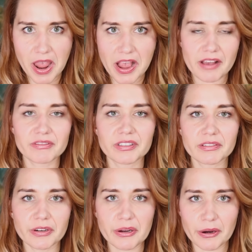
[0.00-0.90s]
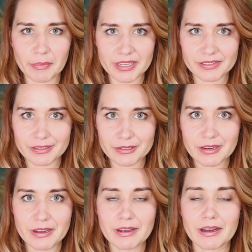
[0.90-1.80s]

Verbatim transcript: way of delivering her message